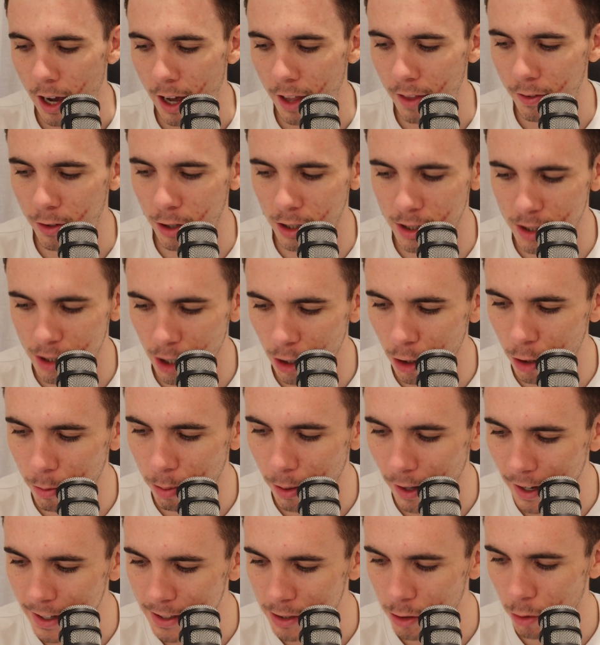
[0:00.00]
They've got solid
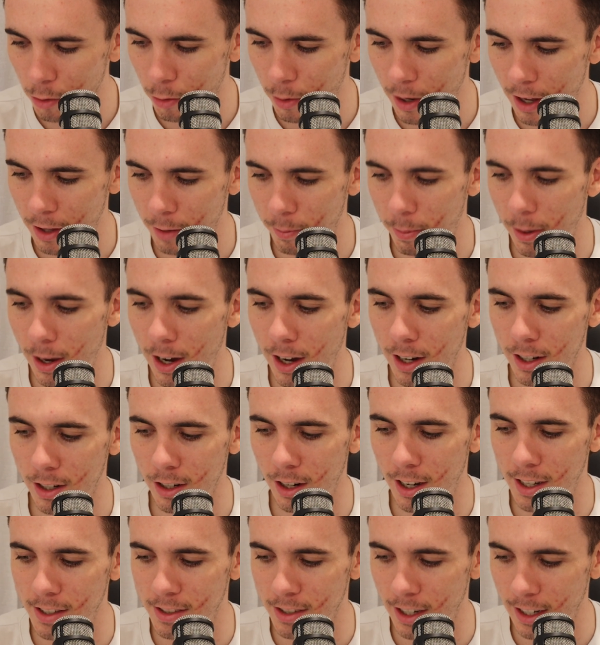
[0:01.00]
players all throughout the park,
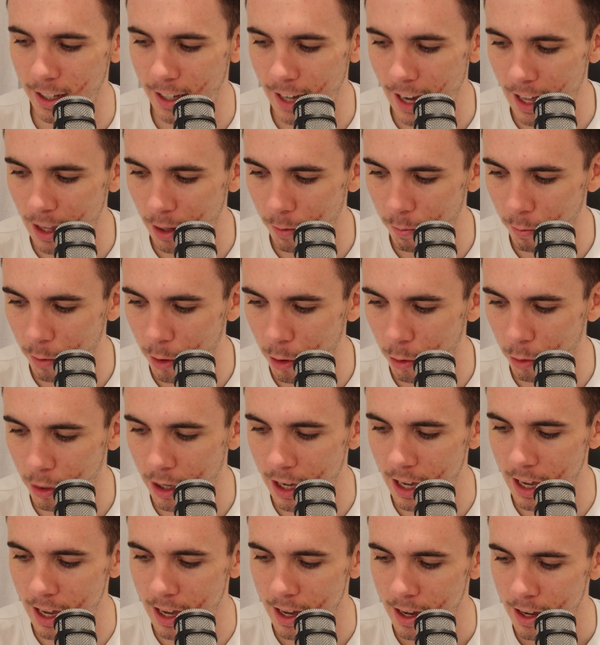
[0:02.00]
guys like Callum
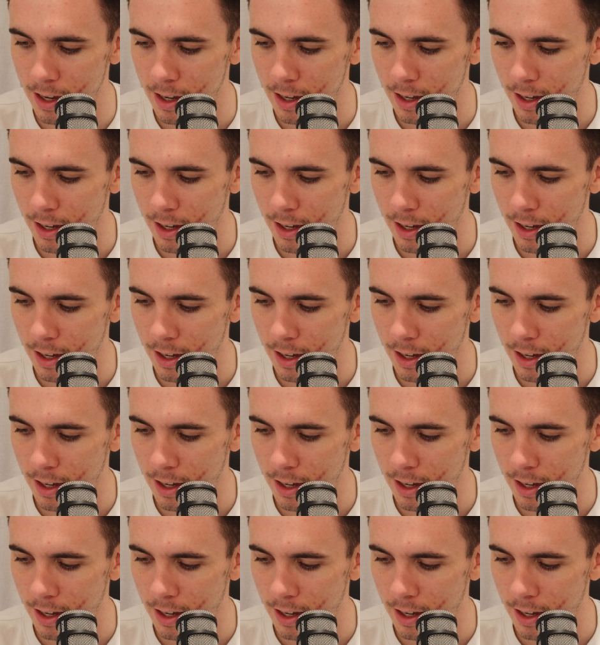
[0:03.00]
Wilkie,